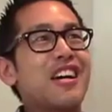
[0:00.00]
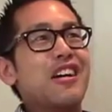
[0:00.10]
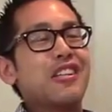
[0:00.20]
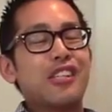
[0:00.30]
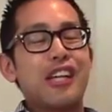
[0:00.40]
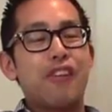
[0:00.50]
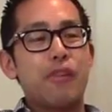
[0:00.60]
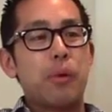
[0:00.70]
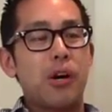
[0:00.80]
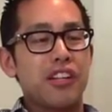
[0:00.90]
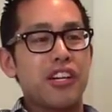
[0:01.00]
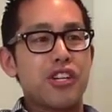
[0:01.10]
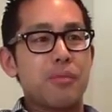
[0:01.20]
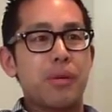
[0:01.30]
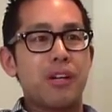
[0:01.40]
So they have a
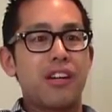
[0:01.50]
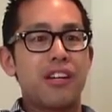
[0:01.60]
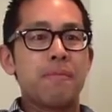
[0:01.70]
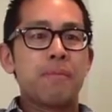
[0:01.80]
pollination period